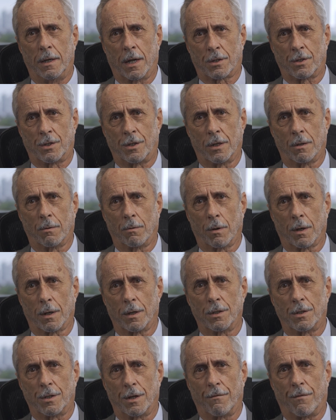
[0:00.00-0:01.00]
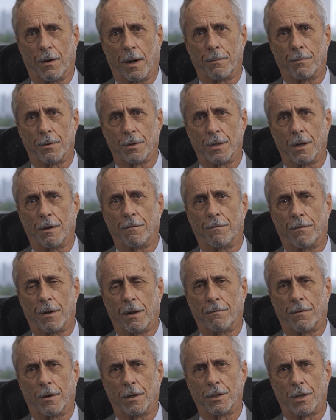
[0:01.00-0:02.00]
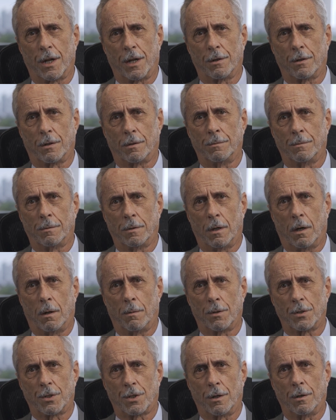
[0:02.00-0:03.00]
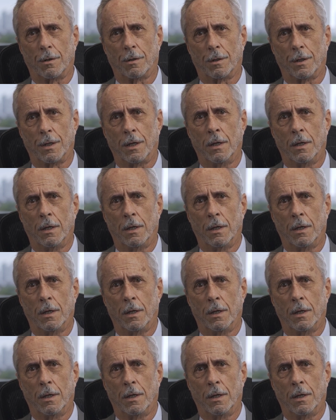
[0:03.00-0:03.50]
next year we're going to see a 5% Fed funds handle, almost certainly.